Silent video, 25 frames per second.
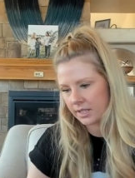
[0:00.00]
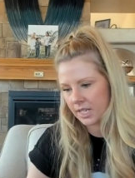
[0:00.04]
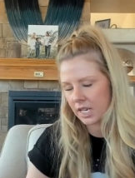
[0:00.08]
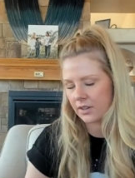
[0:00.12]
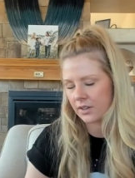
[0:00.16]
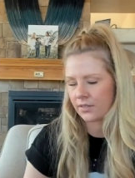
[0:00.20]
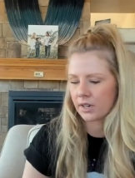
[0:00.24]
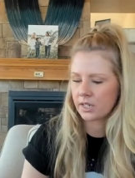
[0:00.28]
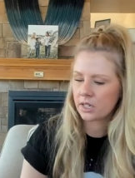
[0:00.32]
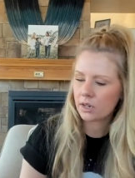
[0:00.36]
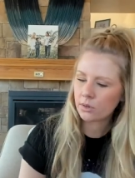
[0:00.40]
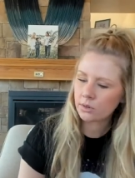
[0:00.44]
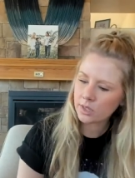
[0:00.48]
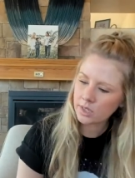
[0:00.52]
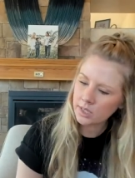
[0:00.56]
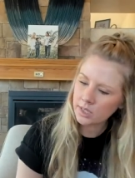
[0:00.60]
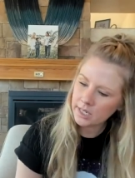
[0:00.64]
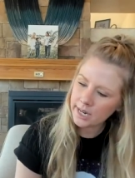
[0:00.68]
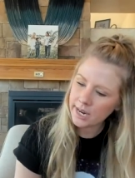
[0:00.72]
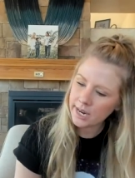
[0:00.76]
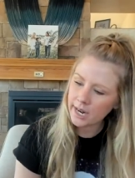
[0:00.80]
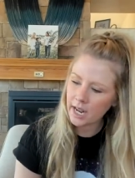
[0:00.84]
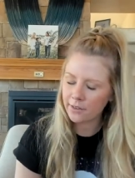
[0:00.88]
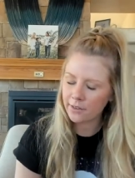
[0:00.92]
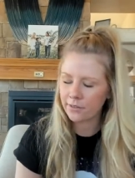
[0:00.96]
And if I don't
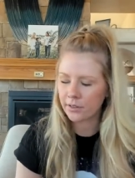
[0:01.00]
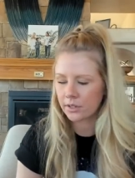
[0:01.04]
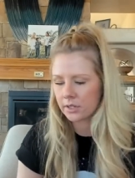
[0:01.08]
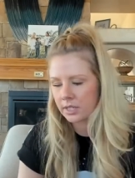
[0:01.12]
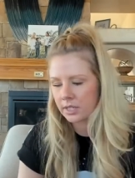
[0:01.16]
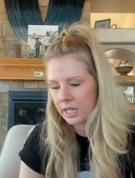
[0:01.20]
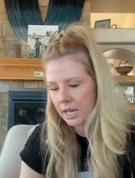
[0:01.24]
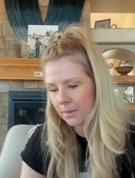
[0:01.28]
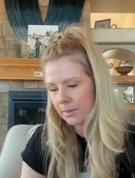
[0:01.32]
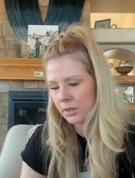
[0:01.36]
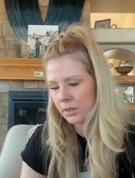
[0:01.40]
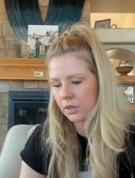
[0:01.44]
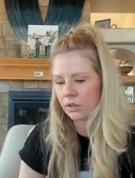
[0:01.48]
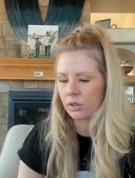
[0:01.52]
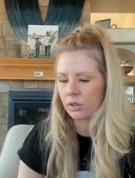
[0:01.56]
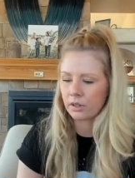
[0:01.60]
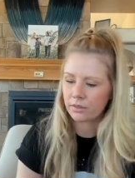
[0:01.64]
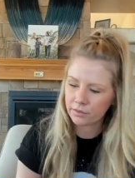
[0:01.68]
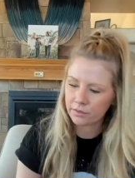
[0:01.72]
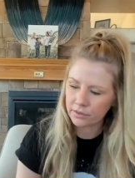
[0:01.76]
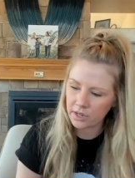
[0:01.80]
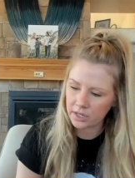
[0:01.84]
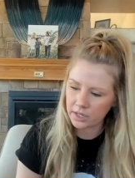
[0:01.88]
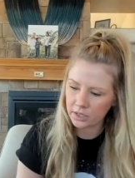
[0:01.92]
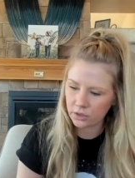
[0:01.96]
see it, I feel skeptical and
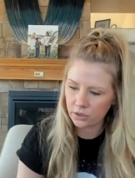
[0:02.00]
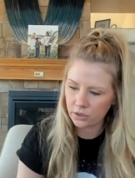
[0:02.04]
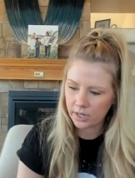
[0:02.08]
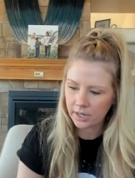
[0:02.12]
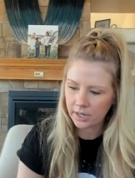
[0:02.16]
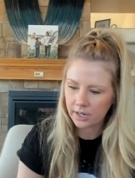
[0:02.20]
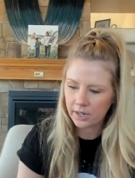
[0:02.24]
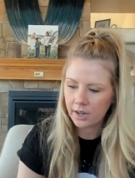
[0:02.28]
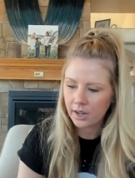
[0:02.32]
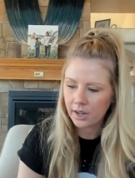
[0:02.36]
frustrated.